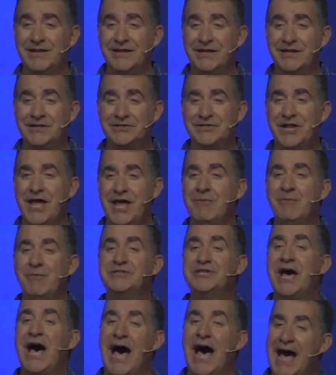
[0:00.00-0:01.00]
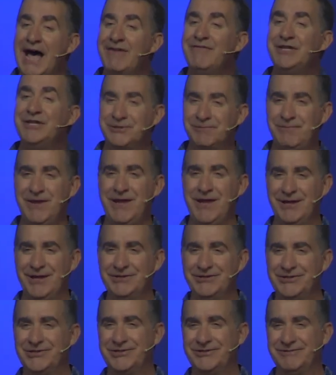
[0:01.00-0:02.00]
His name was Ivy
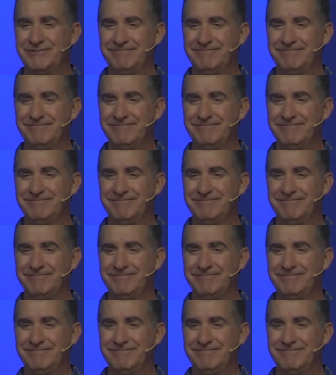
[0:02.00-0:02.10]
Spence.